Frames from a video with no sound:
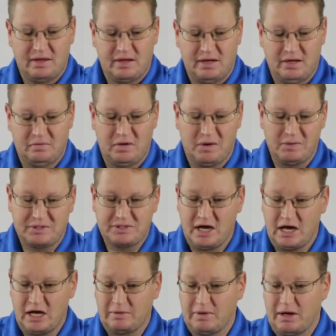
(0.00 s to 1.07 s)
and why we
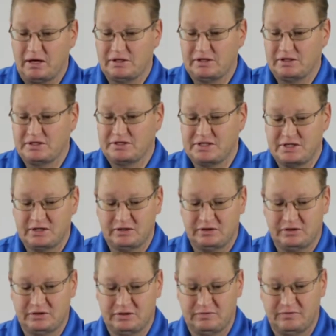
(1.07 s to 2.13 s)
talk about
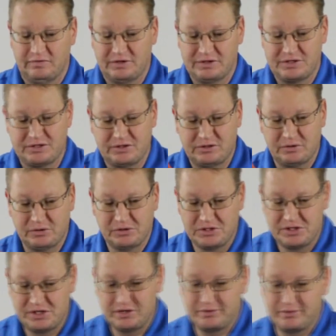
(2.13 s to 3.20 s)
single versus dual
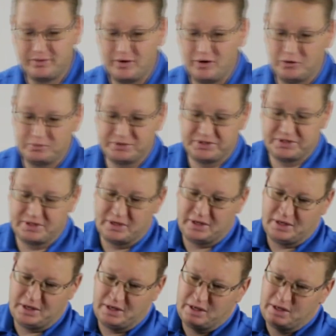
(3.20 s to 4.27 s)
sheath ropes
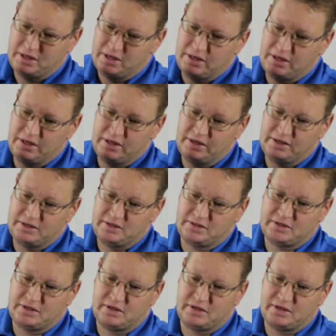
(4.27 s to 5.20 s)
is